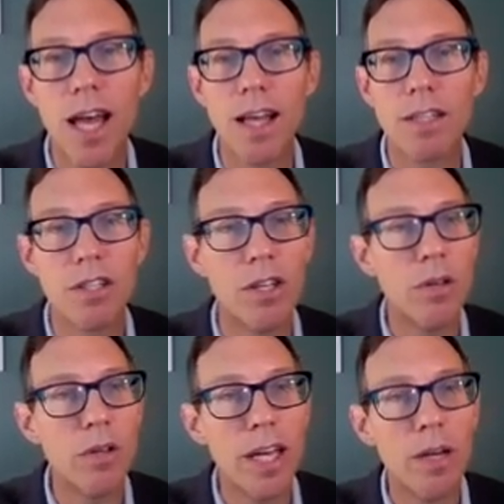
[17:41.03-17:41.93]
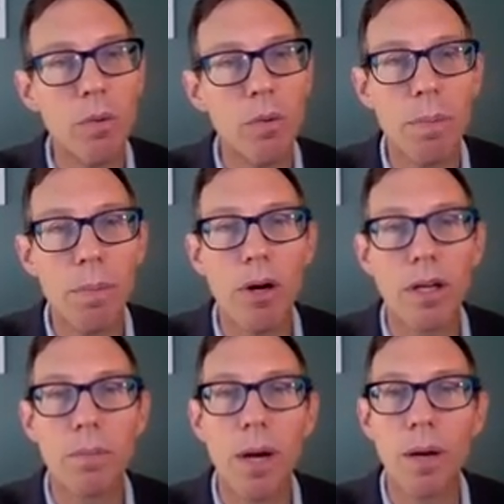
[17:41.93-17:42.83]
deaths do you think were
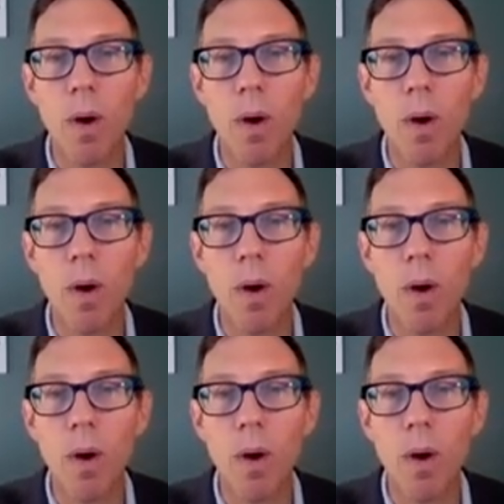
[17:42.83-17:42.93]
reported by